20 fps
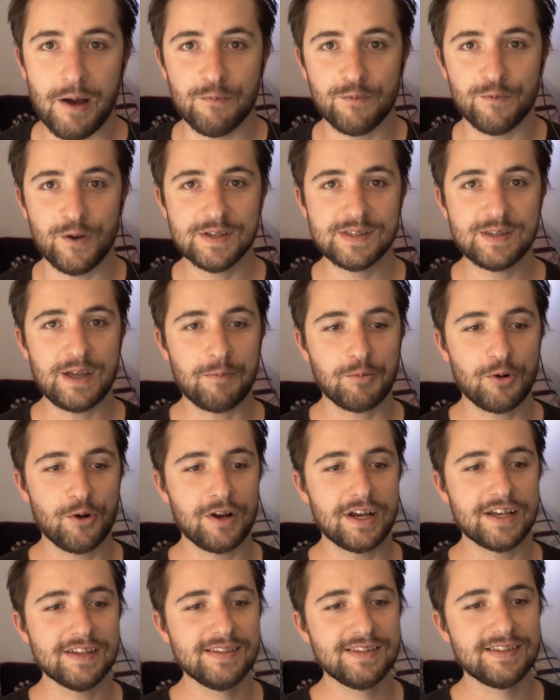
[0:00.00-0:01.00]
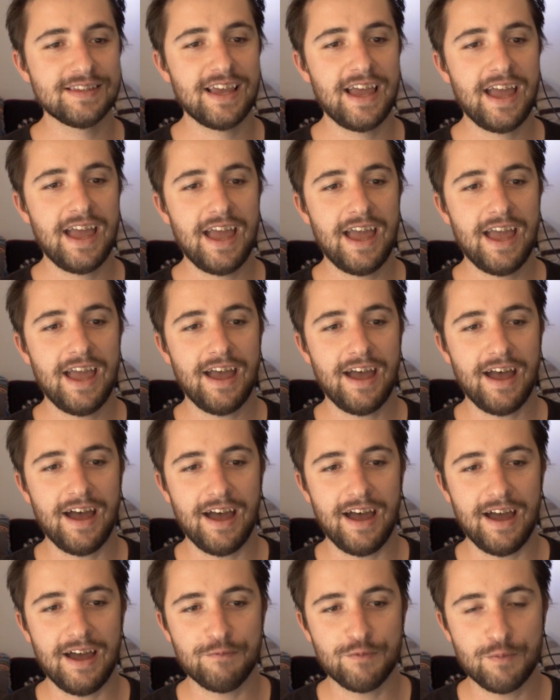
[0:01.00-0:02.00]
First up, Chris,
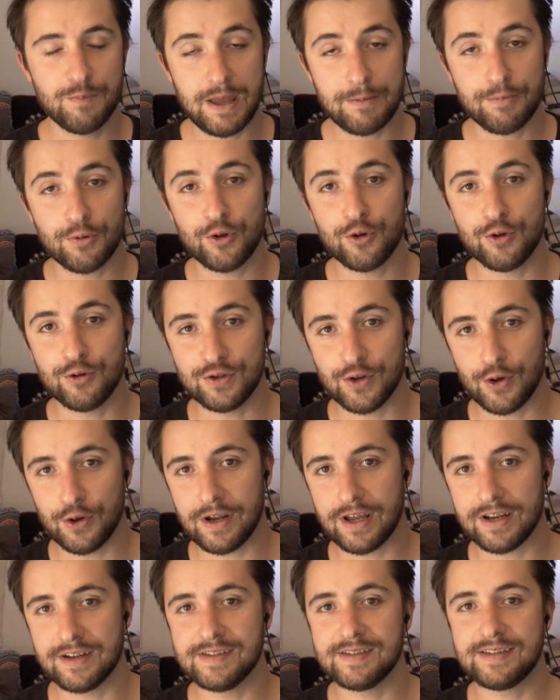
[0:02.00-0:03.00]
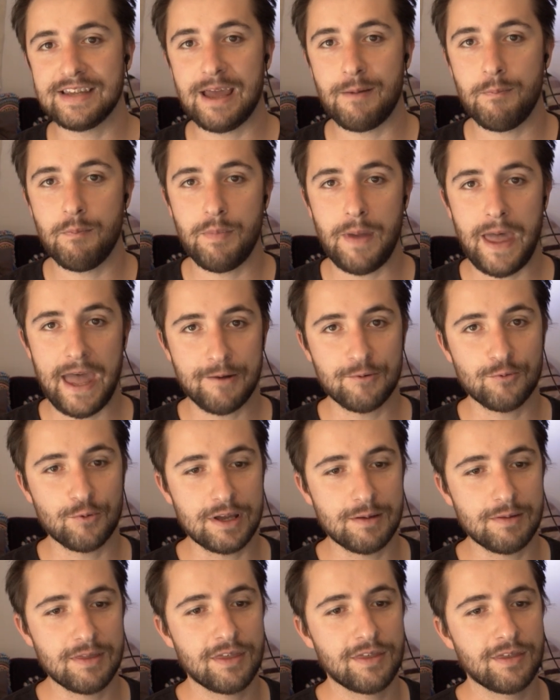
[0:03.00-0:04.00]
uh, for people who don't understand
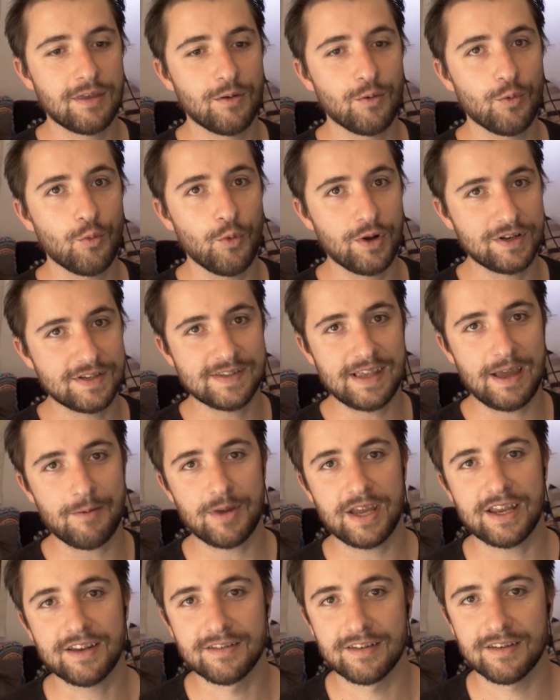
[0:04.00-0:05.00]
bandwidth, what does that mean?